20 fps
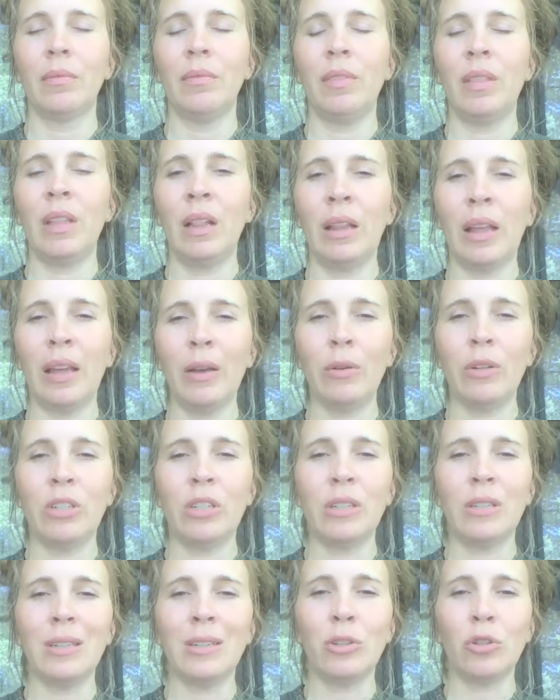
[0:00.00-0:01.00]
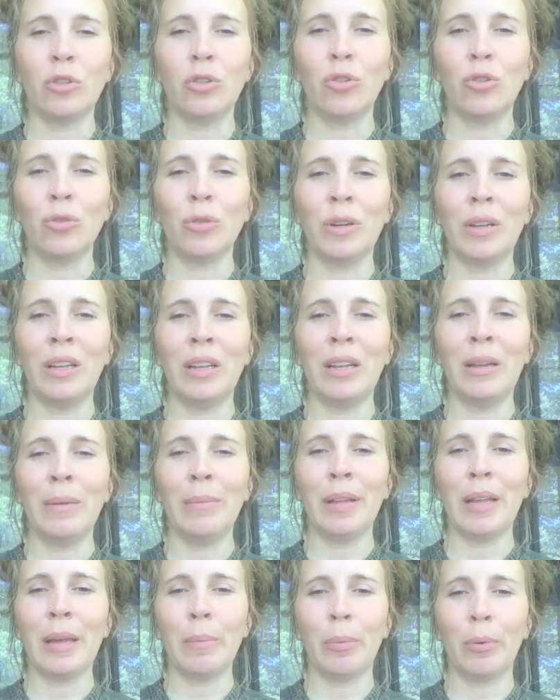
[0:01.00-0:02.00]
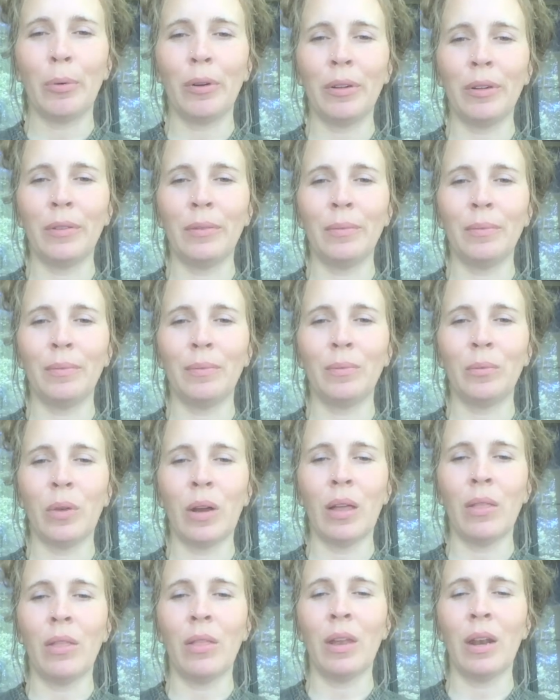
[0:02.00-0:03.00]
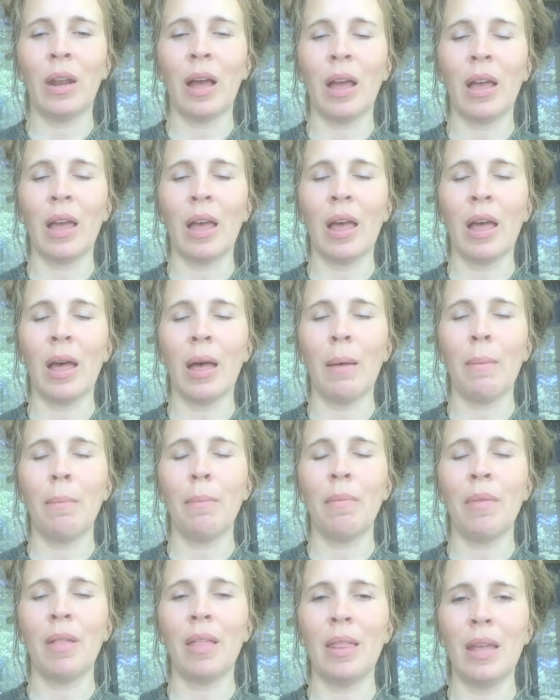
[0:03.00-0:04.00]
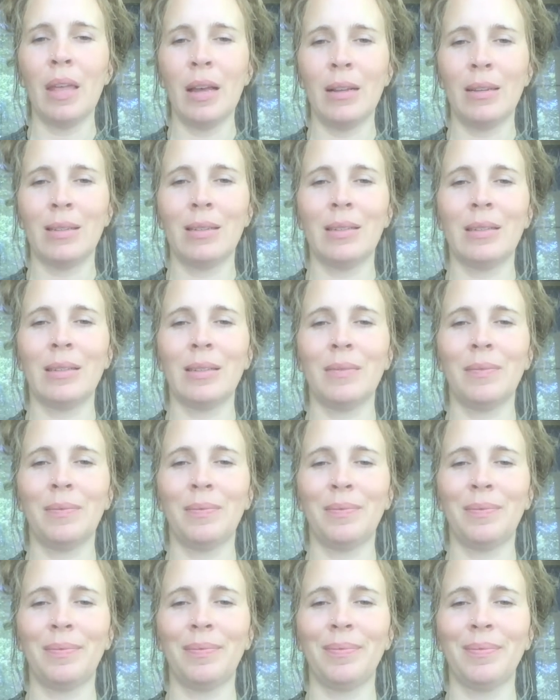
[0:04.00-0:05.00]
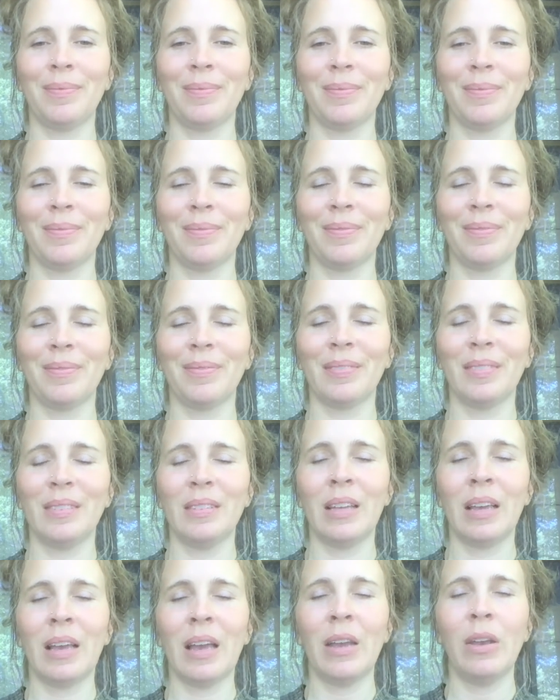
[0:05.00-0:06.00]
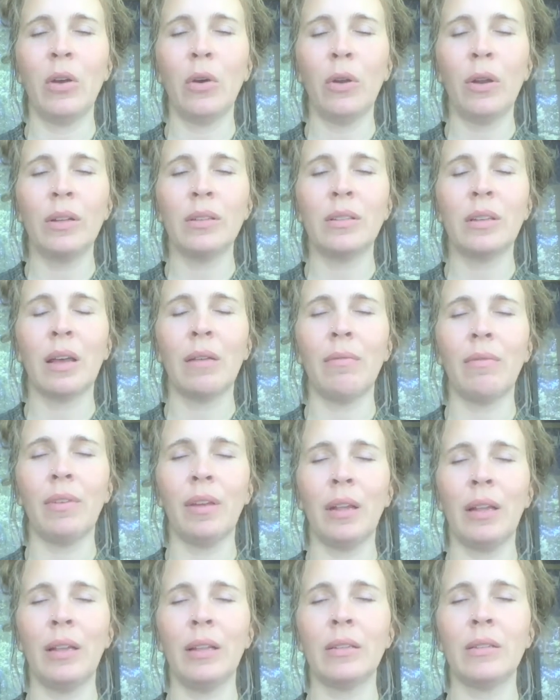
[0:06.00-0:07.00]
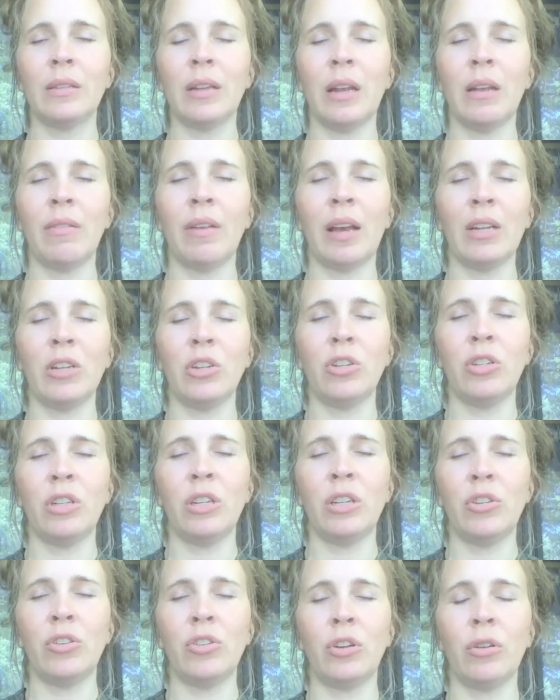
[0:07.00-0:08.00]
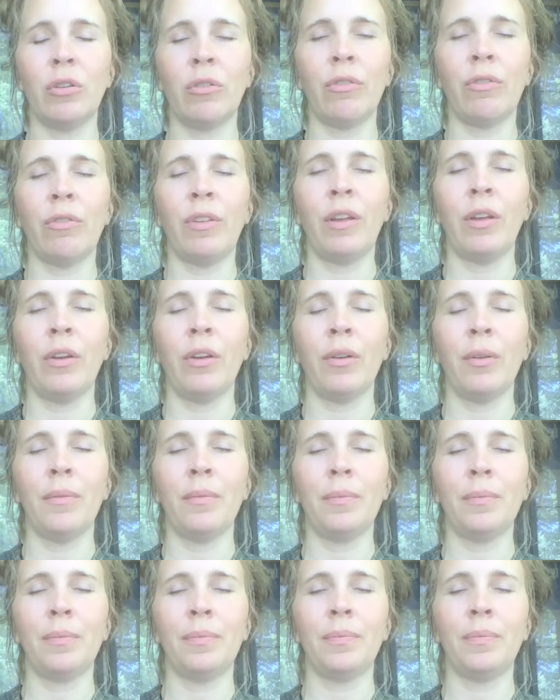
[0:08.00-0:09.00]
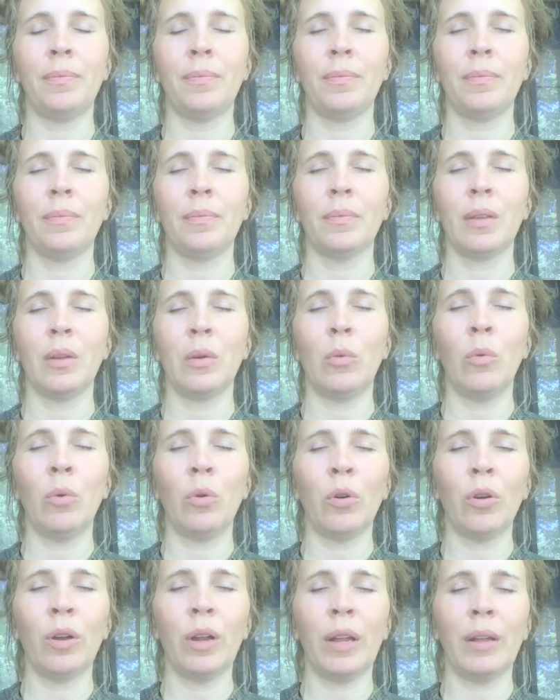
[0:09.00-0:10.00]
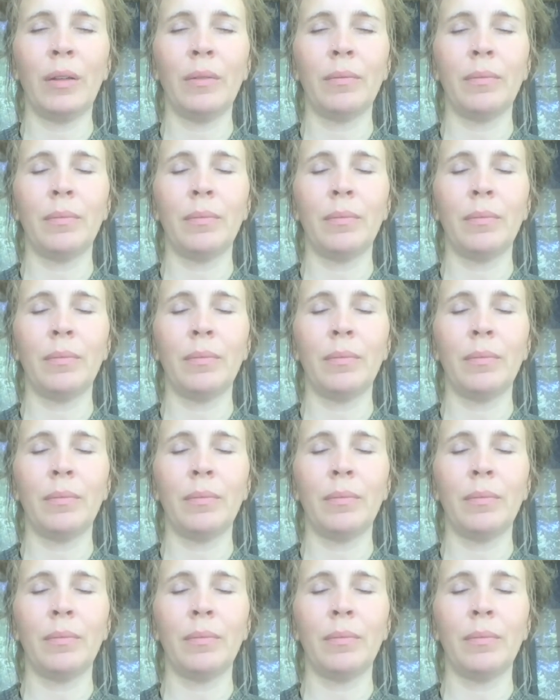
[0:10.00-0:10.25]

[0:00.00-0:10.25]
The language is extremely important rather than I am this. It's like I notice I'm feeling the state of agitation or fear, worry.